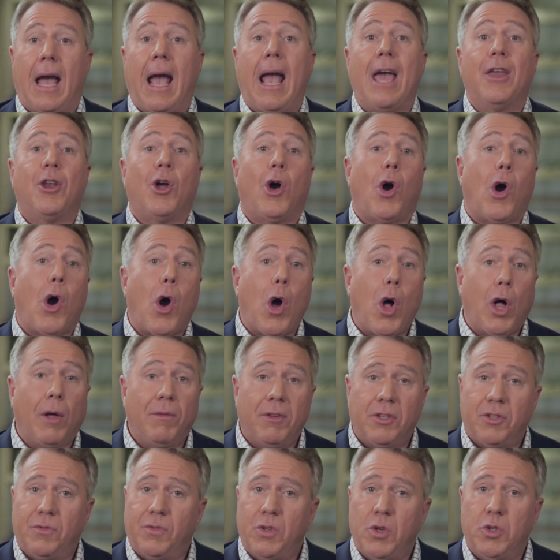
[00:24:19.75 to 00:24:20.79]
and all of
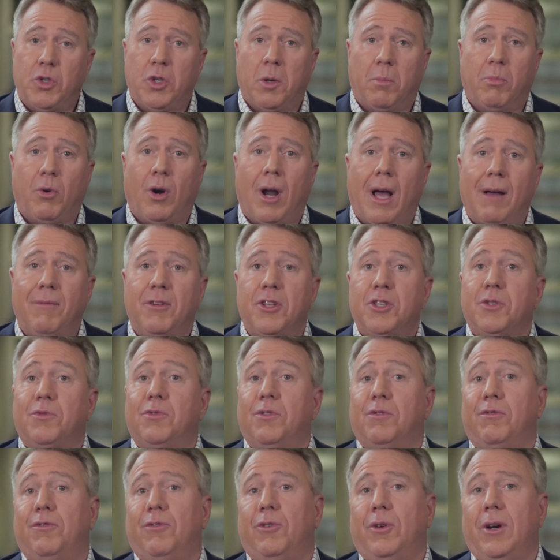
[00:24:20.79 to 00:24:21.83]
its future profits for
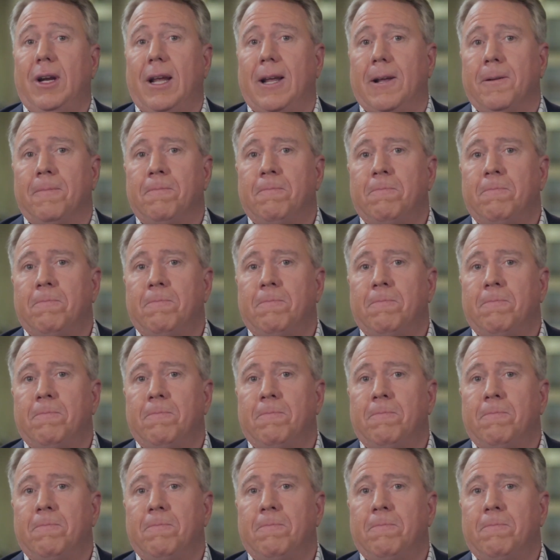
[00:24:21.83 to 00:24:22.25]
free.